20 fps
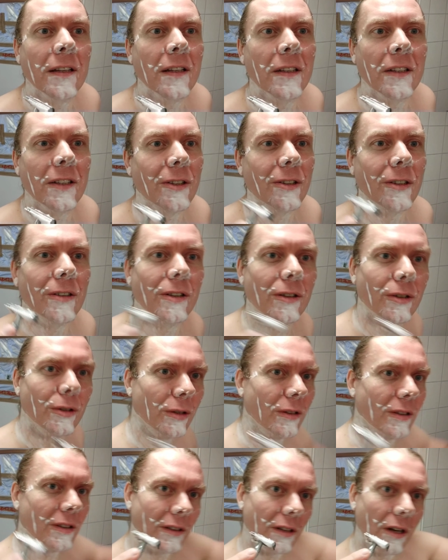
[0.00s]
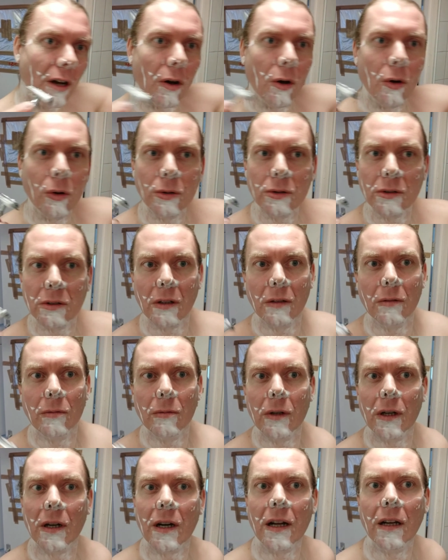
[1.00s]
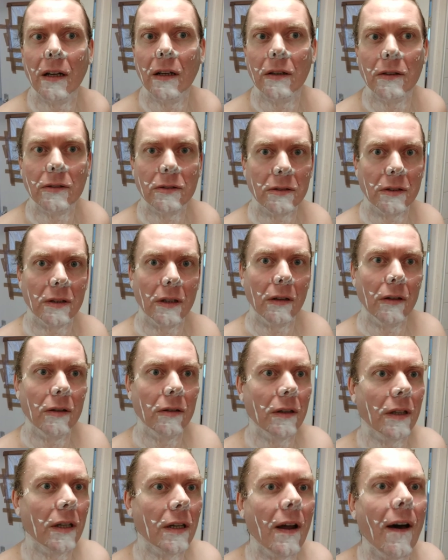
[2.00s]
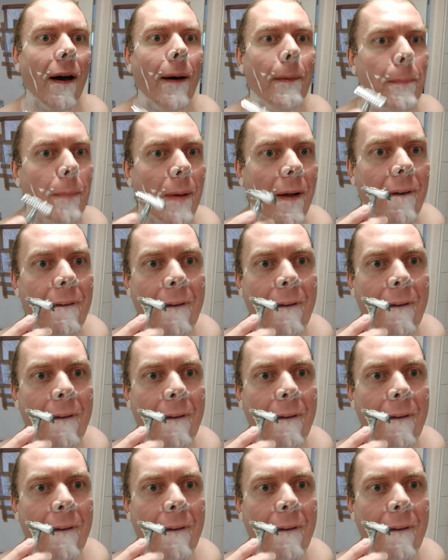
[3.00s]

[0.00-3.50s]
You couldn't go somewhere else and look it up and,